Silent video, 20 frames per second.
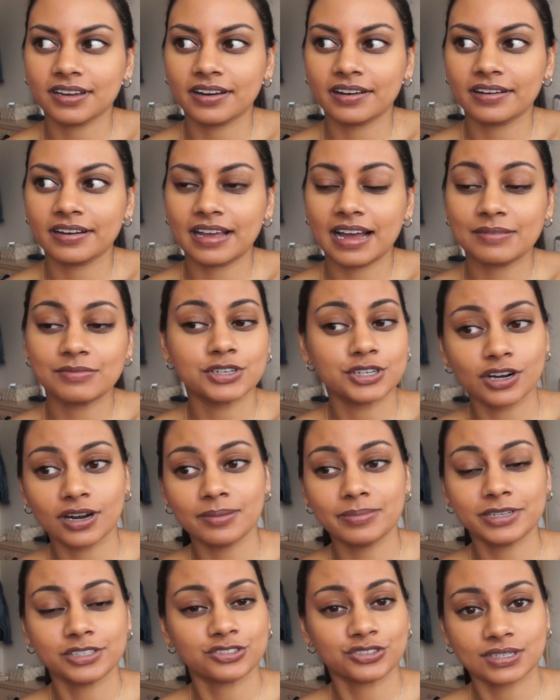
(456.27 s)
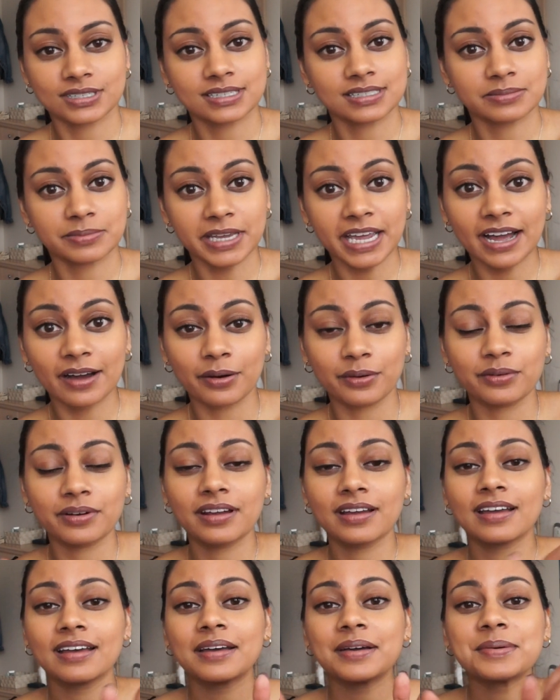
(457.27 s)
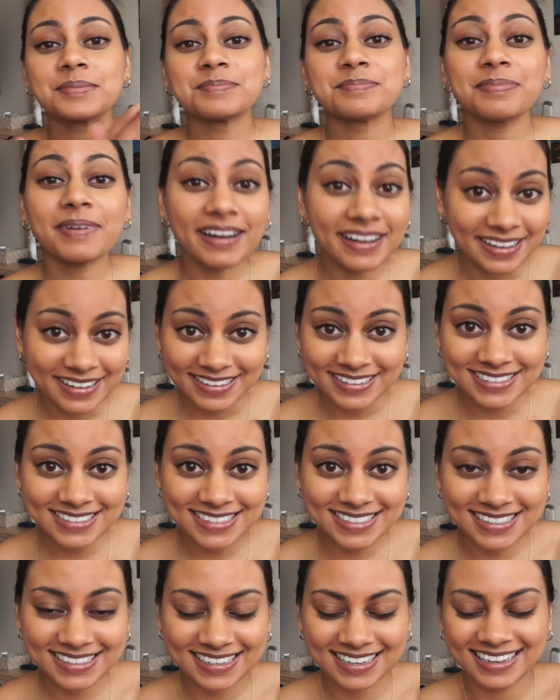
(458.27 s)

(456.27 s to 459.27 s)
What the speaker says: I already have a job that stresses me out? But